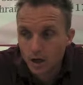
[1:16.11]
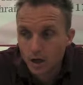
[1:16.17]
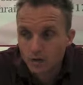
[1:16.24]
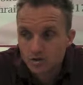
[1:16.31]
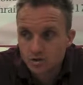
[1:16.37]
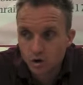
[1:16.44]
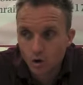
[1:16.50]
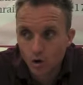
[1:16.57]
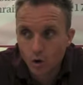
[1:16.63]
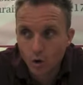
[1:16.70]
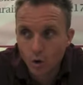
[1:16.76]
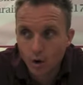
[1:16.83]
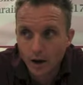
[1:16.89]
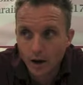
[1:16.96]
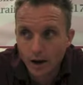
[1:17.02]

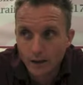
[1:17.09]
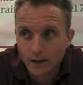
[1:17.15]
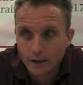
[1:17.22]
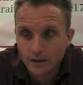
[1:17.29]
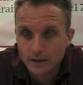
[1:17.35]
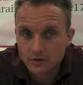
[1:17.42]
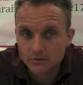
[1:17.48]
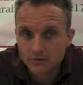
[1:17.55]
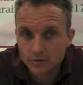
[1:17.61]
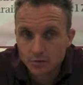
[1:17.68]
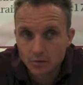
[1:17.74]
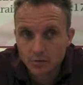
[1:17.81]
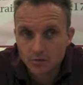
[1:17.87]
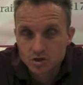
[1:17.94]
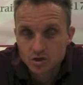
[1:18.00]
So I give the
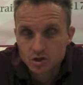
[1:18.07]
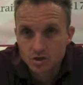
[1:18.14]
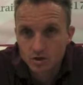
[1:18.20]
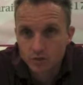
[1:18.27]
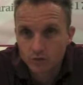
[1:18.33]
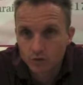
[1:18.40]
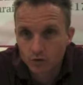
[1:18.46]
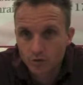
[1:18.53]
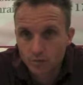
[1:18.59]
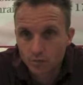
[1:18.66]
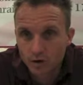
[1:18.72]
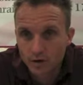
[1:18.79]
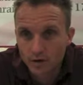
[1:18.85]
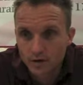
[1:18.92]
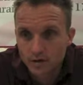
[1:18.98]
permission for the
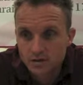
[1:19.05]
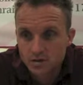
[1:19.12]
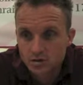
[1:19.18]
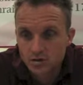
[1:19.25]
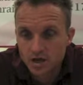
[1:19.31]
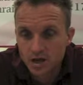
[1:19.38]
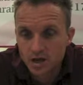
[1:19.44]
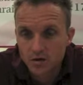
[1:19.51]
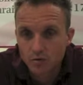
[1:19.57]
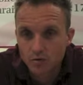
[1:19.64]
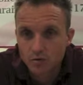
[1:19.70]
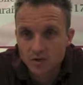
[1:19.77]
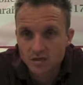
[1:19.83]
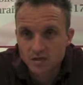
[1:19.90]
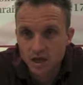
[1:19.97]
players to take a
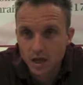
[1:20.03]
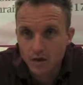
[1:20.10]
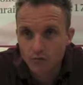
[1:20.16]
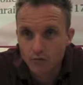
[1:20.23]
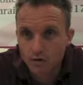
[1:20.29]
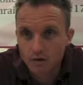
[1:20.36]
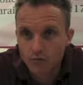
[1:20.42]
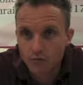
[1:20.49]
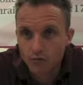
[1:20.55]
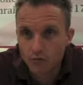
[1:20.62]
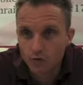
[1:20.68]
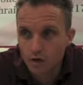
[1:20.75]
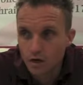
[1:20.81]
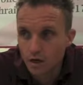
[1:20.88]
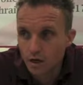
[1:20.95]
risk even if
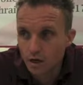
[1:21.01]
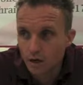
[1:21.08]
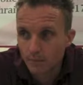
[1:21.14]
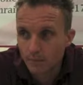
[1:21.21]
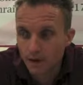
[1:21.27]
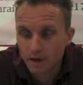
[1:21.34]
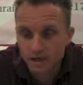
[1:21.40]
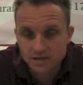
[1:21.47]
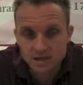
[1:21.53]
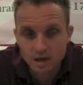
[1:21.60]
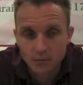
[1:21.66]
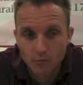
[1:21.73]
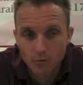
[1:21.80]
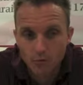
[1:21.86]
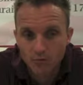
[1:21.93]
we make
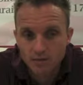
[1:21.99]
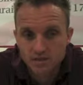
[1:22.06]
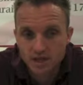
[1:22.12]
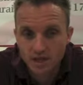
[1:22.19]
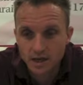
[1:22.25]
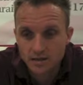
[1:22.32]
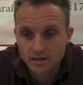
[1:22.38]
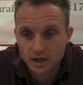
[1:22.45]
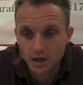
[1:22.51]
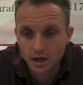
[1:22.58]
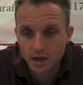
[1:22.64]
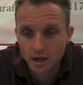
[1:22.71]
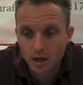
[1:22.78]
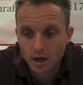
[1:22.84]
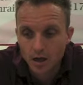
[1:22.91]
some more mistakes. And
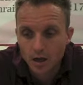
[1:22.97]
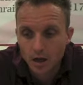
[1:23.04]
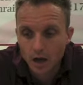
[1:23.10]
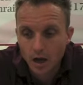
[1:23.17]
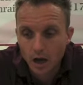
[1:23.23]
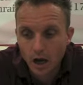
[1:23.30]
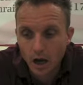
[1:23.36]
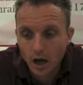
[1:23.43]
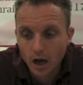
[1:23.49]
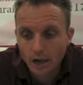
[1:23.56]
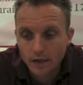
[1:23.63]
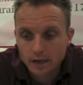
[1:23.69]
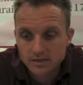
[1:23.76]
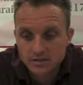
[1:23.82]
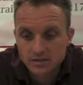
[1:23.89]

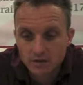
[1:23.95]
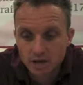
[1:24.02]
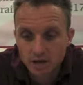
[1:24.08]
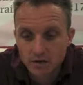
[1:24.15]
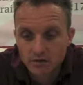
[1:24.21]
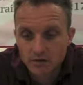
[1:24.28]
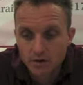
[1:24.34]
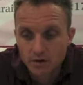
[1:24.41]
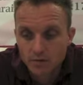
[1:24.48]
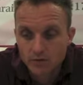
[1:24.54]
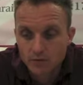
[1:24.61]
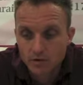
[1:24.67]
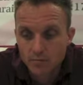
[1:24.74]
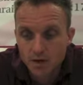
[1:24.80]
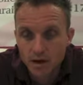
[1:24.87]
yesterday, even if
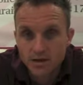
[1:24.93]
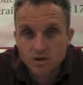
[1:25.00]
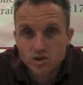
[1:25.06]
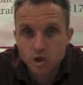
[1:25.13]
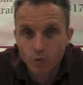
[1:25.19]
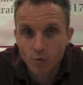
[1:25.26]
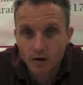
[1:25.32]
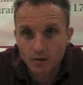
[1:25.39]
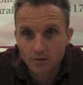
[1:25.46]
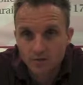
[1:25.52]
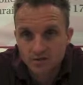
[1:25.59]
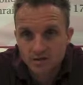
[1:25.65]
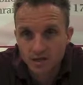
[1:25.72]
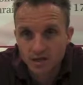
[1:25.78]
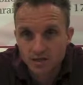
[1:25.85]
we made so many
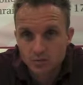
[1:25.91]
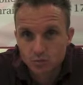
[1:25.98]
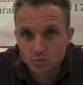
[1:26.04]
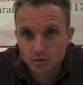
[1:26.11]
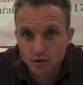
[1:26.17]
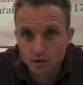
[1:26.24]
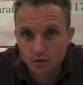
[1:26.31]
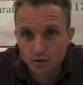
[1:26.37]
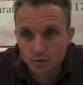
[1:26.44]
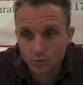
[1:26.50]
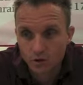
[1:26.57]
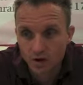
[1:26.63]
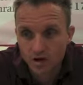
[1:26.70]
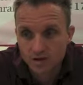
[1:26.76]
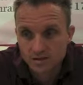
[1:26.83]
mistakes,
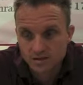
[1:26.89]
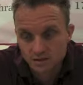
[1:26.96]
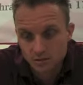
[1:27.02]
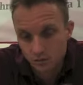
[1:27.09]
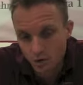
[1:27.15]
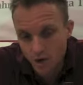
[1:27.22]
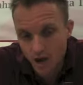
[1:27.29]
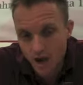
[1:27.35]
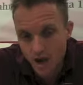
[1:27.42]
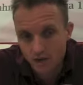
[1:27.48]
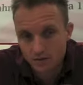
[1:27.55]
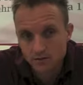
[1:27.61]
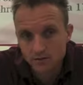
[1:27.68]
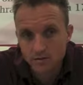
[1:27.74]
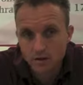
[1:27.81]
we
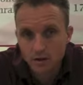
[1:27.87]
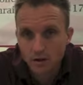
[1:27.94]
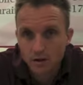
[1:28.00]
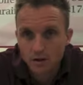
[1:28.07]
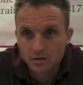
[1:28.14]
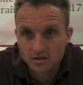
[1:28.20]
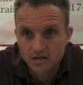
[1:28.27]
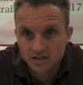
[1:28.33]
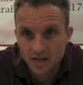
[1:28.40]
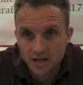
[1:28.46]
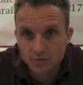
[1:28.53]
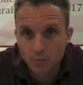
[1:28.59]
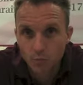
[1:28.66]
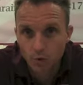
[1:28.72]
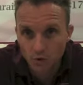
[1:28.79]
had the
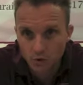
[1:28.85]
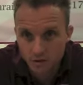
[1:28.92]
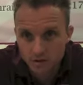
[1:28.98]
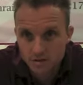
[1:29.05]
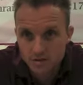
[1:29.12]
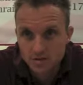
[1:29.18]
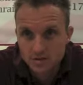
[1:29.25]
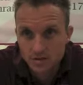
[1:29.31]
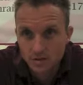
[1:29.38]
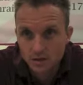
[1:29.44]
set point